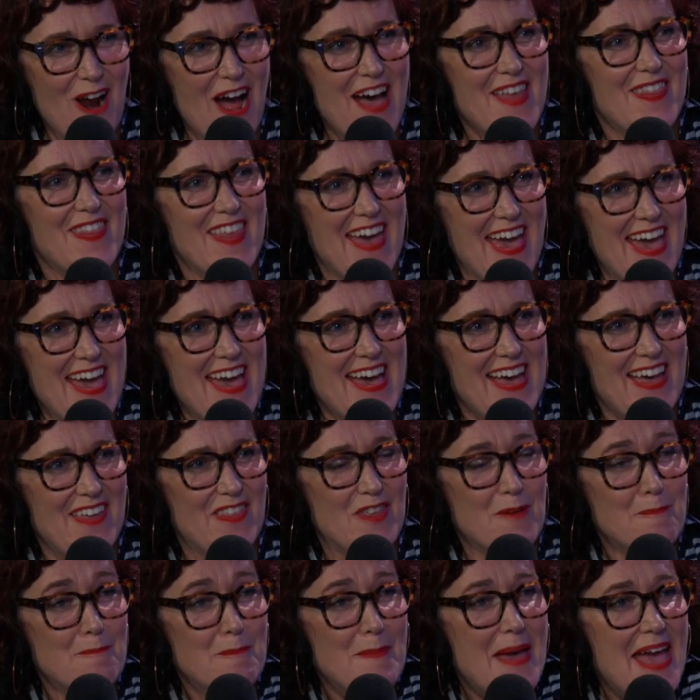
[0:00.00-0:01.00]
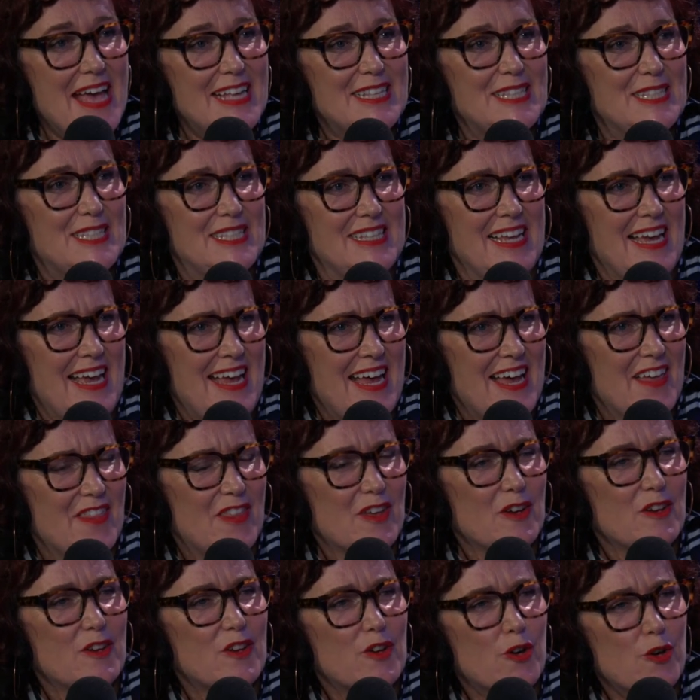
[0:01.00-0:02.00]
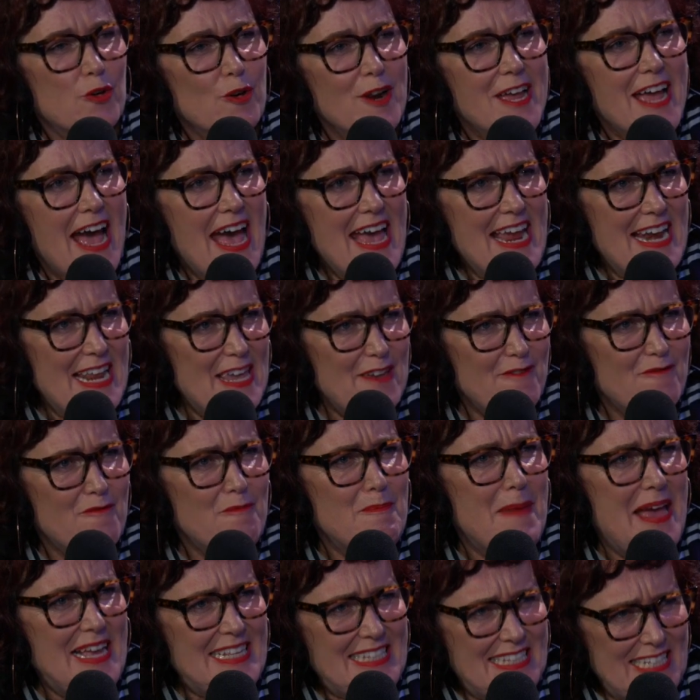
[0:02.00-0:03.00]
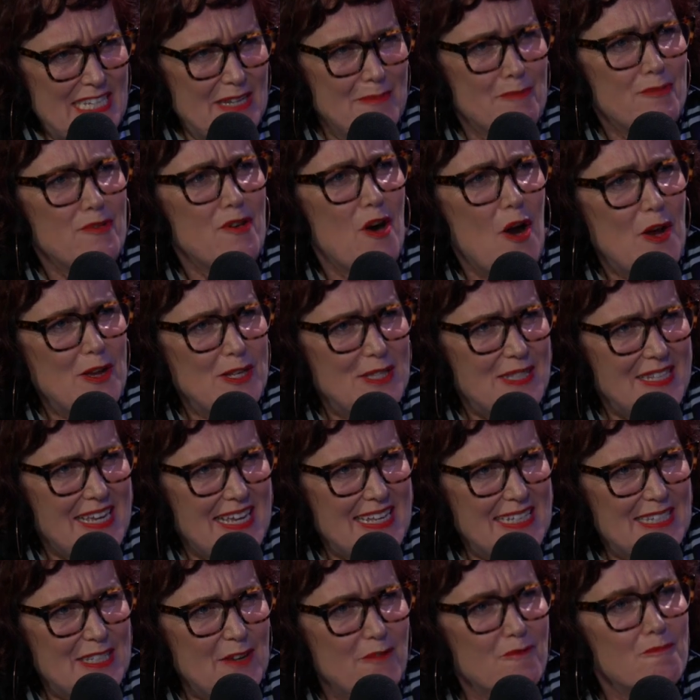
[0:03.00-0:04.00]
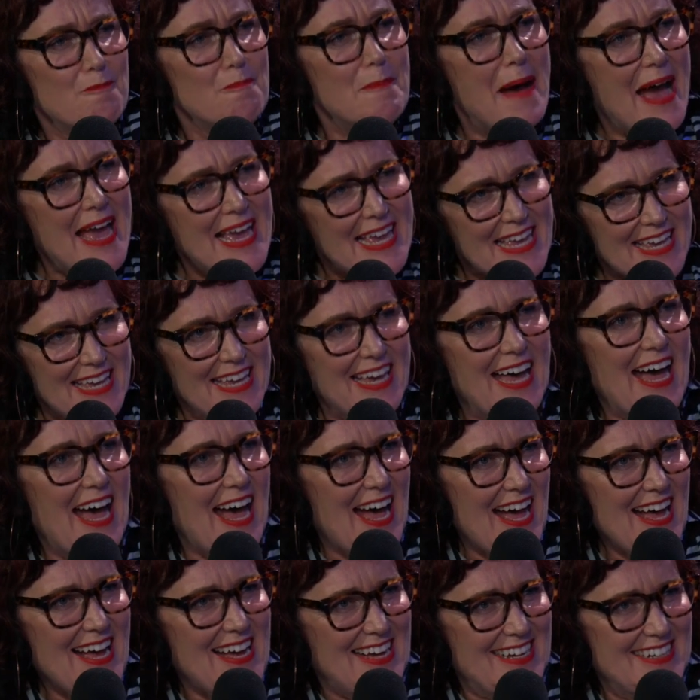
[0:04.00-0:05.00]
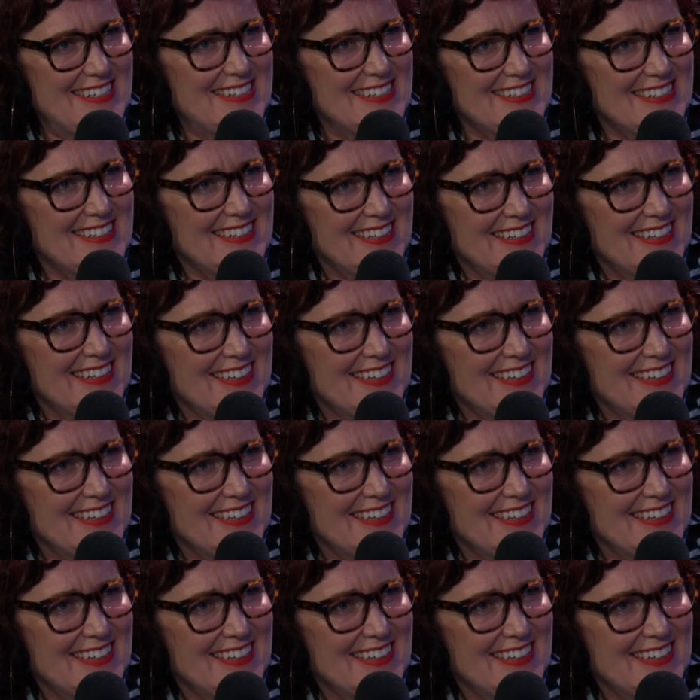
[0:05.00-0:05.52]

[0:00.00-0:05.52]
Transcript: Right, yeah. There, the mess, the creative, messy process of making art.